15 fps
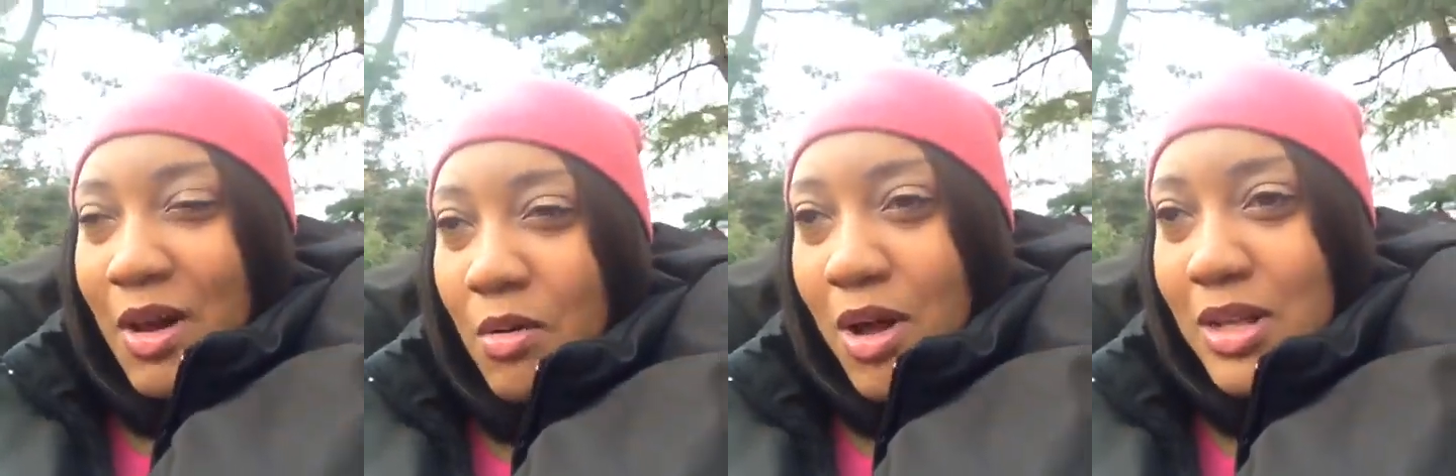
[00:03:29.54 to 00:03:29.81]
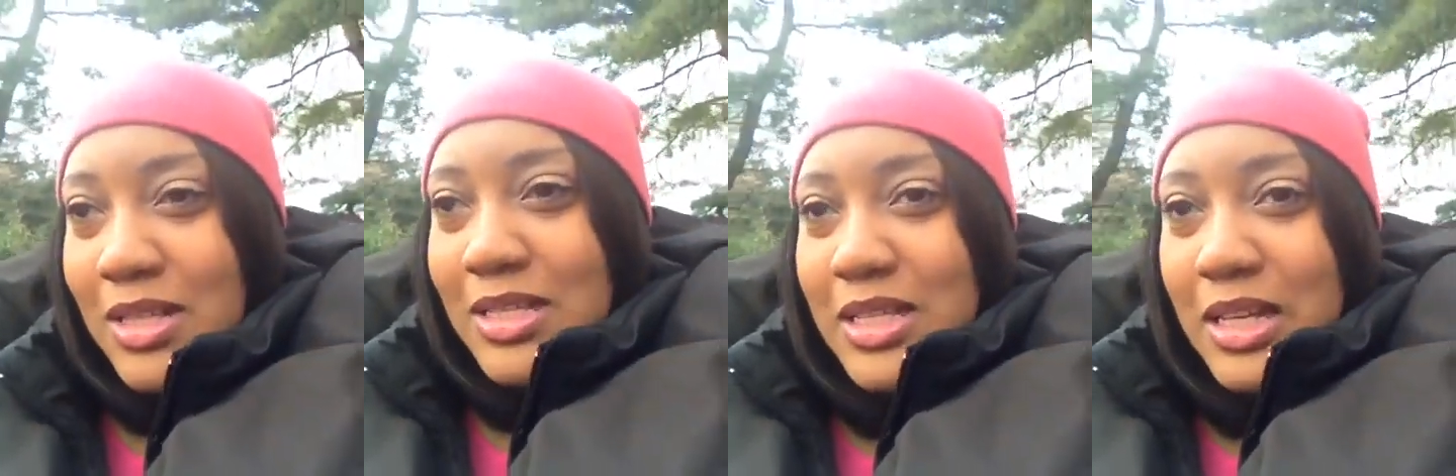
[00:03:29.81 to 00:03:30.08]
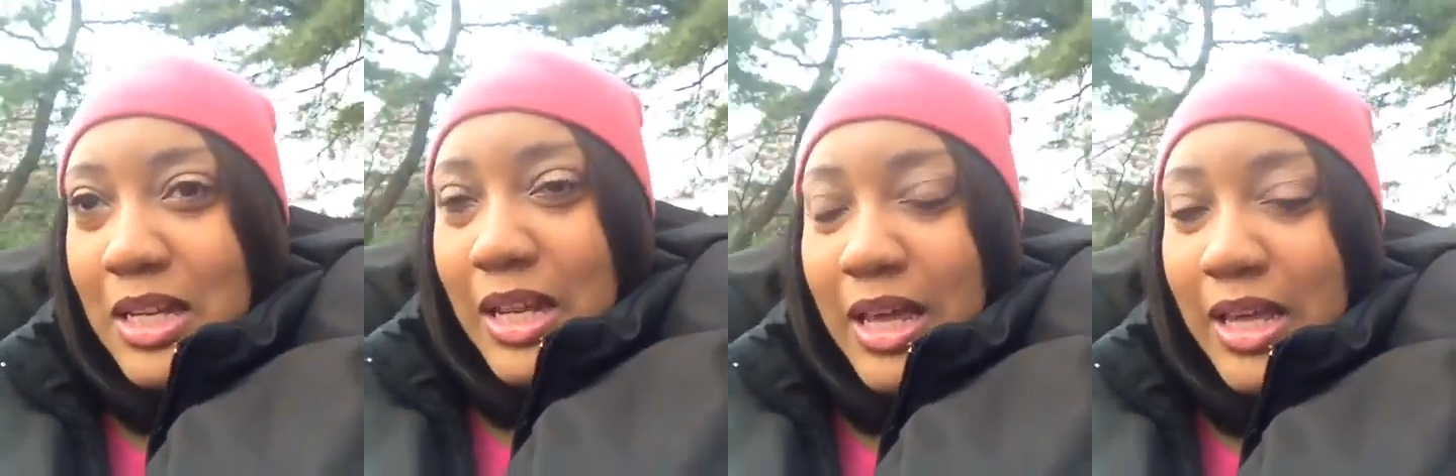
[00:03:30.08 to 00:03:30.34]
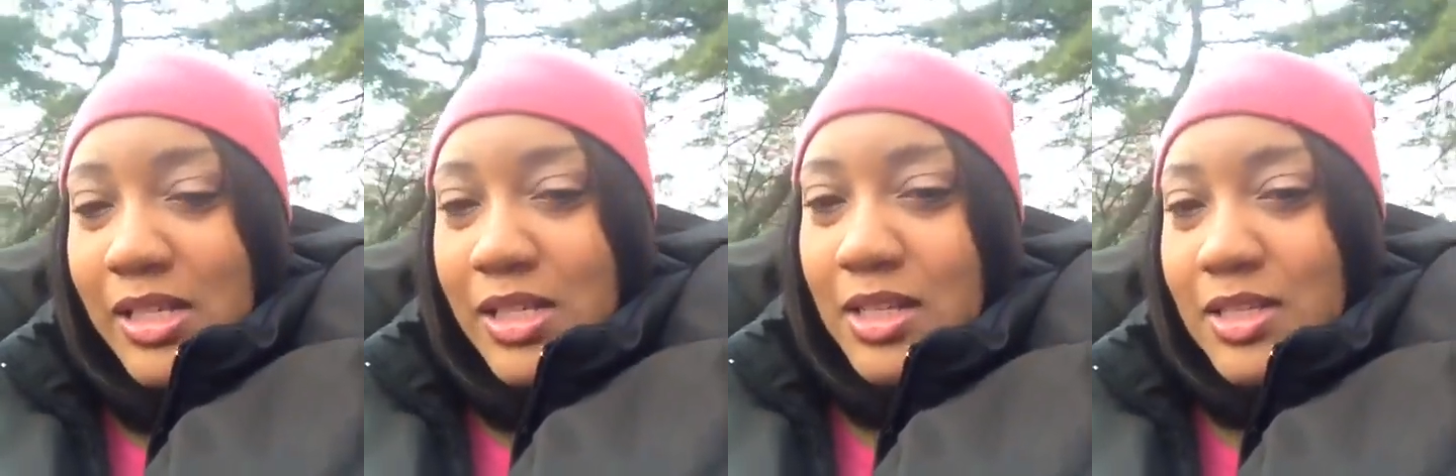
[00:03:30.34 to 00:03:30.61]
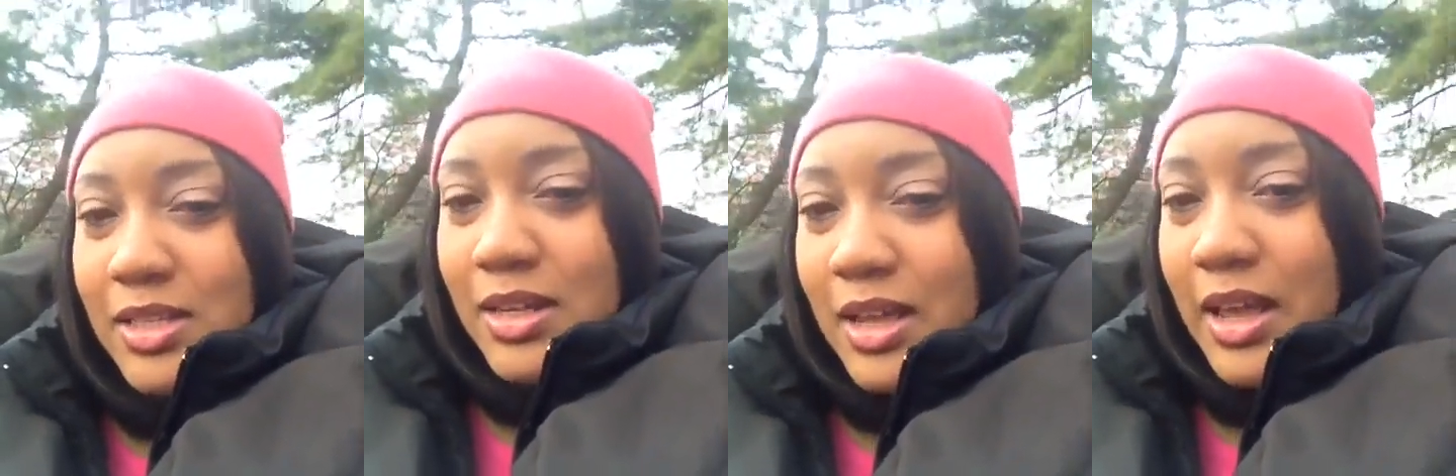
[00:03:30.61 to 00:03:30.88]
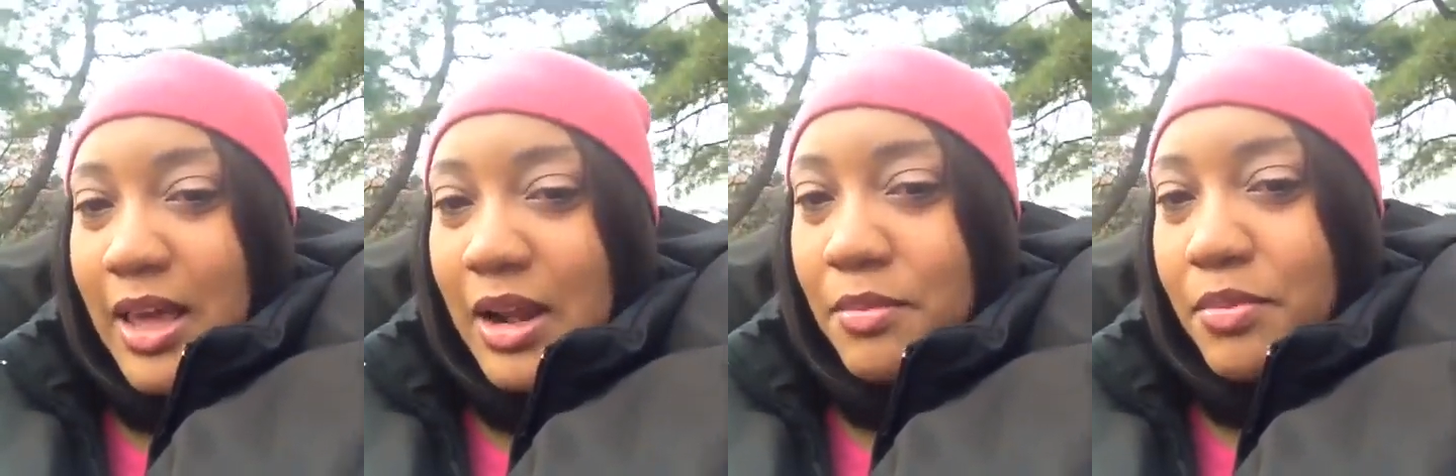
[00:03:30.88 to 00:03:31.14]
I walked into class
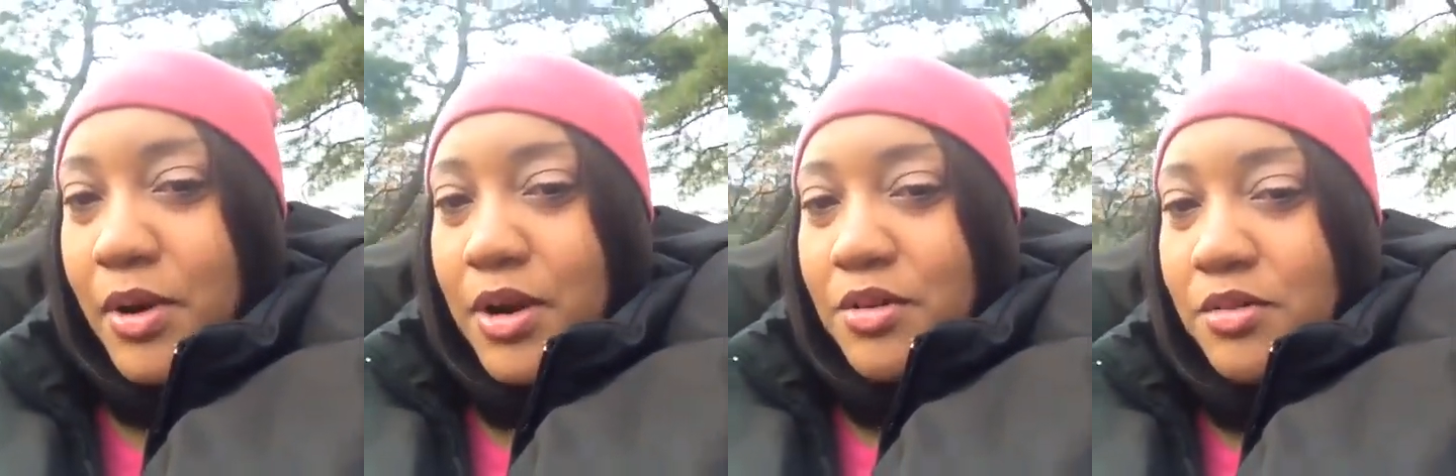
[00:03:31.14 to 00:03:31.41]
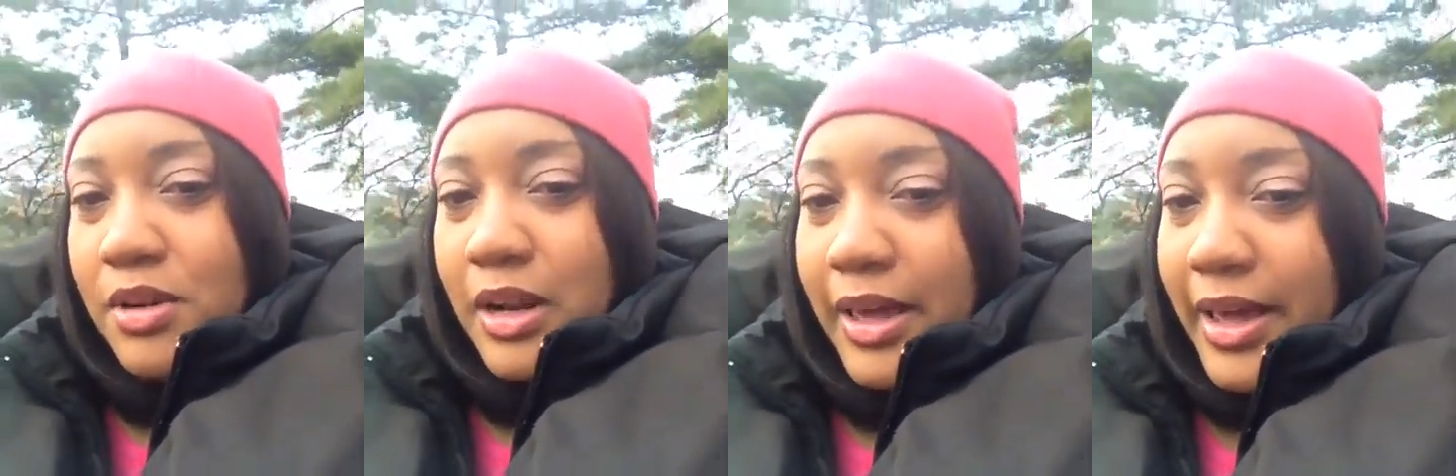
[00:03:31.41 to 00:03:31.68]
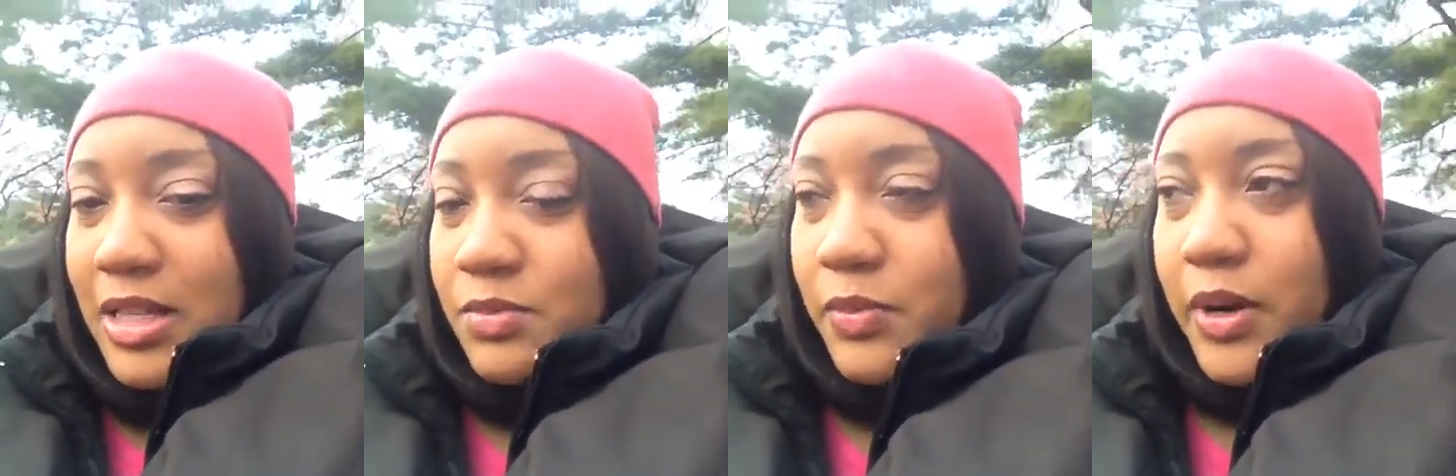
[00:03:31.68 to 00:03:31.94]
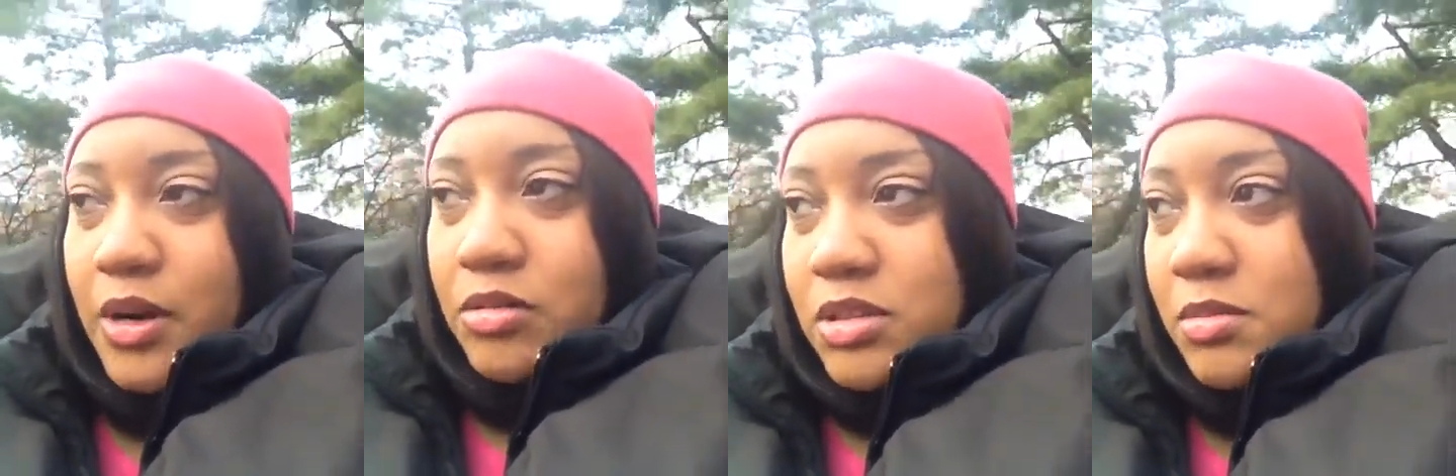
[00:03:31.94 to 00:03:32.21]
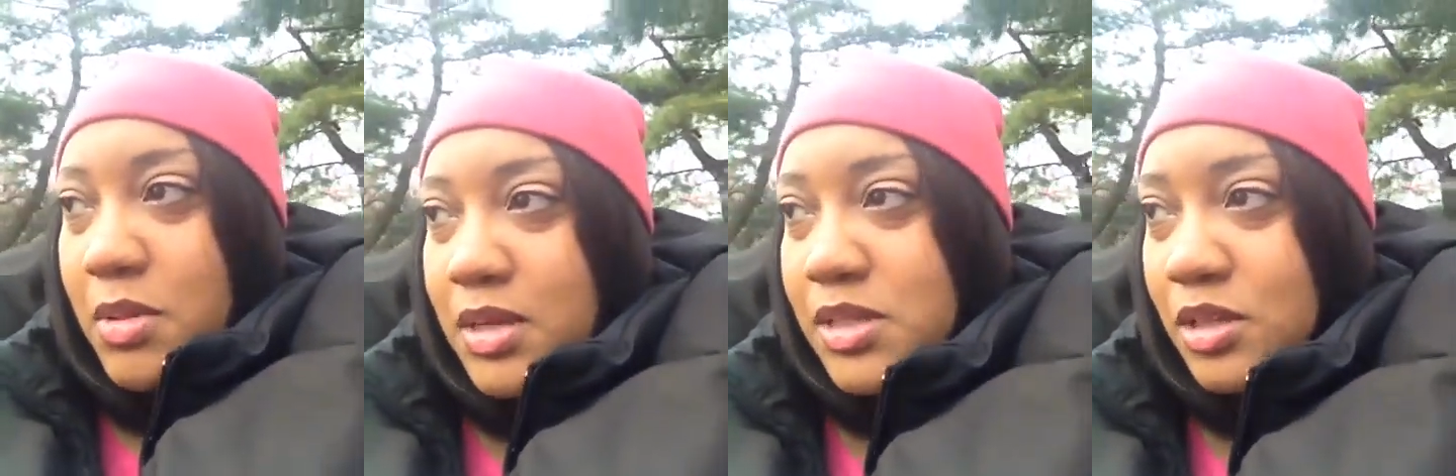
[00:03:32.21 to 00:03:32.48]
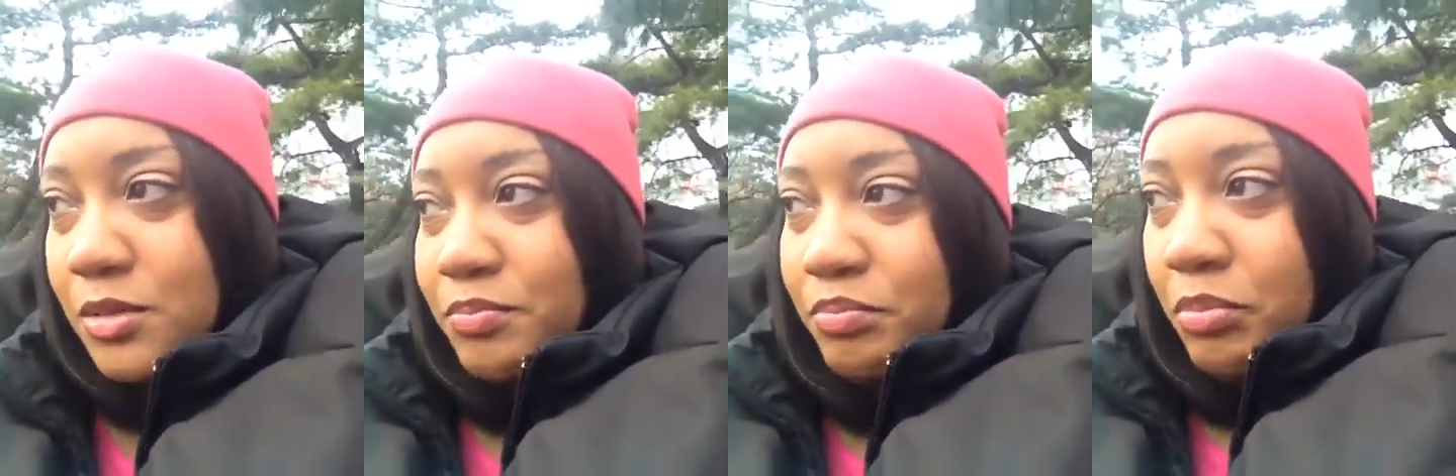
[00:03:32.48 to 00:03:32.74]
yesterday. I had a brand new class, brand new
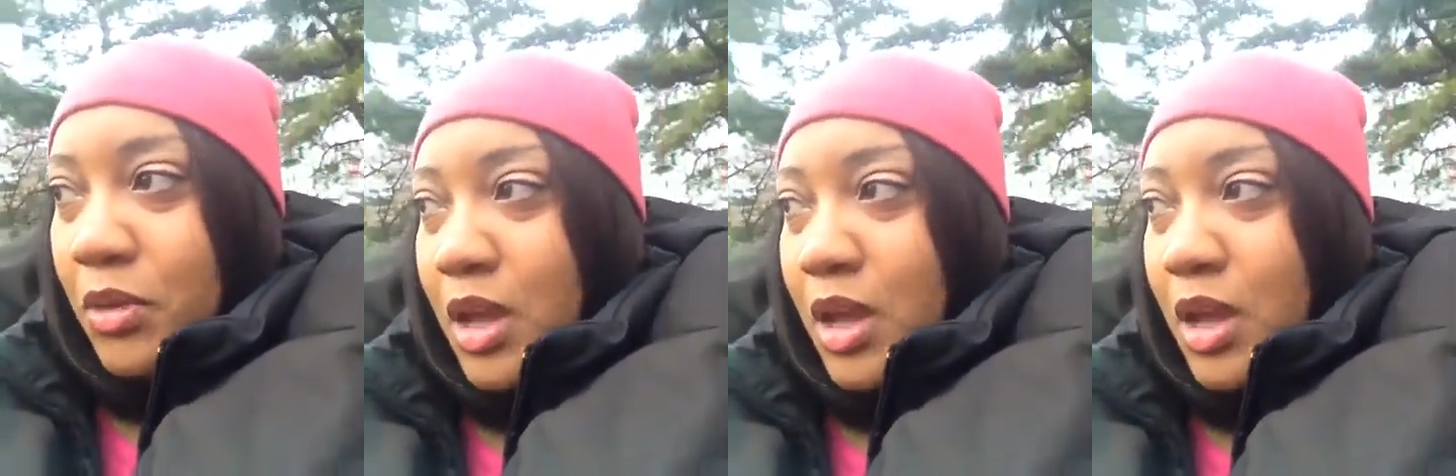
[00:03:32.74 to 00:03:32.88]
semester.